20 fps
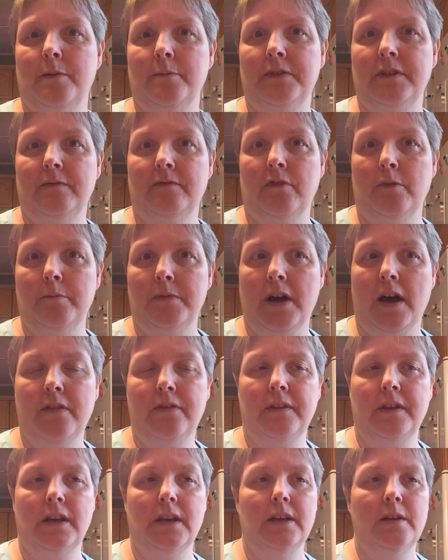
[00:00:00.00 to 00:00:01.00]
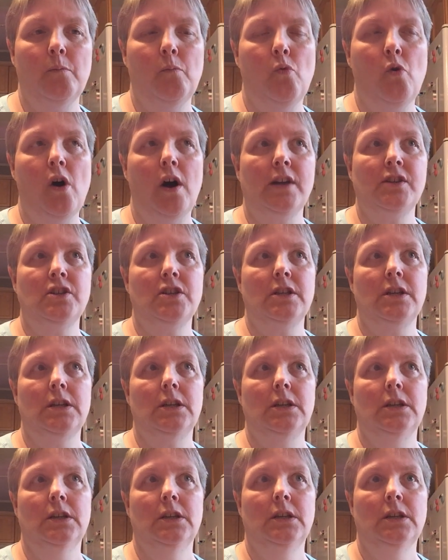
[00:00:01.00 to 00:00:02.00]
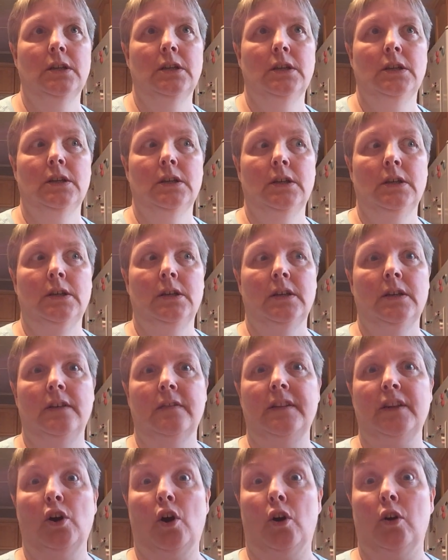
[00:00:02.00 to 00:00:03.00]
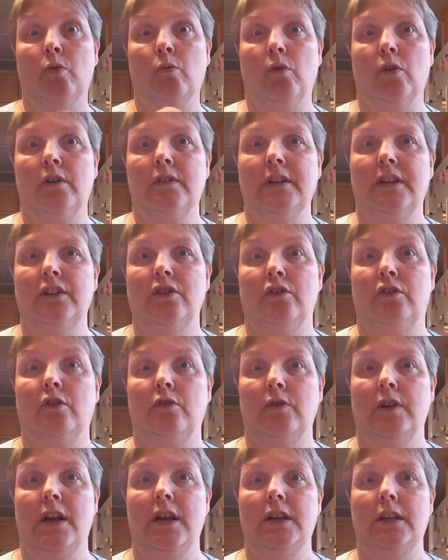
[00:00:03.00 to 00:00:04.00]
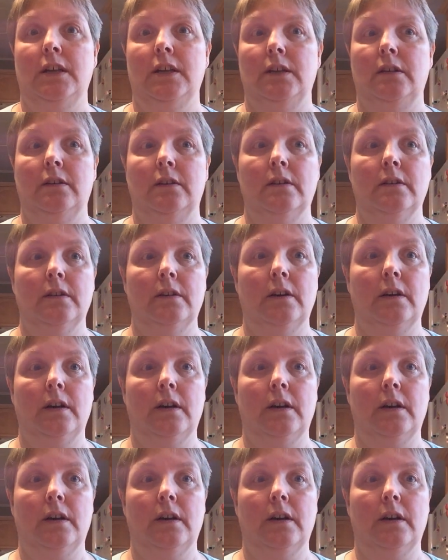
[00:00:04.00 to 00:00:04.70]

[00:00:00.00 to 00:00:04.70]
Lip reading: something from nothing, and watching the artwork that you're creating